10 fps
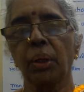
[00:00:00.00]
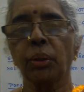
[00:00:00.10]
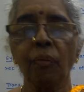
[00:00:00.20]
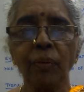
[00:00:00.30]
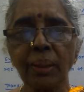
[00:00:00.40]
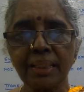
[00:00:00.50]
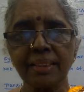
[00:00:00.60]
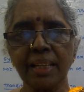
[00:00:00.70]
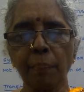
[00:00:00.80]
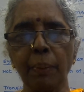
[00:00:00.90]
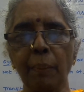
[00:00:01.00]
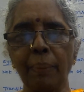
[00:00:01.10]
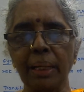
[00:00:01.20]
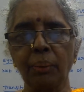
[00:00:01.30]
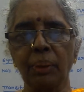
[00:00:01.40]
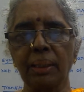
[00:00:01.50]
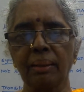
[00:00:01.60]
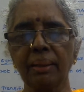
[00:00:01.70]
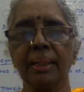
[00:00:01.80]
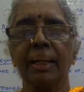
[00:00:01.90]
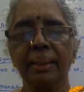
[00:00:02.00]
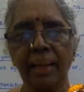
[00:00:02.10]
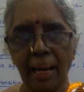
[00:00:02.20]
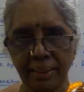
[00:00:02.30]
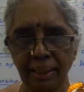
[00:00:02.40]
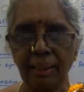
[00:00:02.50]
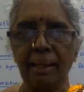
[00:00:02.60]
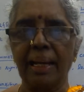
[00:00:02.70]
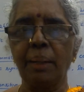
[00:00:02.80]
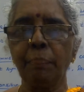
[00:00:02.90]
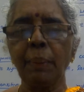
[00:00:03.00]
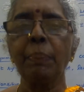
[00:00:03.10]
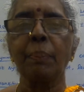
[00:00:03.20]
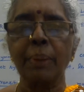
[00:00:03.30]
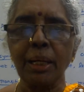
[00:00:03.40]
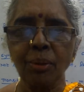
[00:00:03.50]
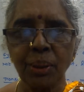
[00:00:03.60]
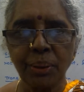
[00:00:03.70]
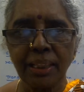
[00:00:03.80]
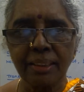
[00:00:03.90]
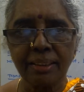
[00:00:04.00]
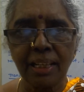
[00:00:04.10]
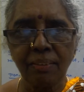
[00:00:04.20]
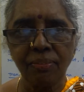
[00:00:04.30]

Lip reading: If you consider perpendicular, can a line be perpendicular to itself?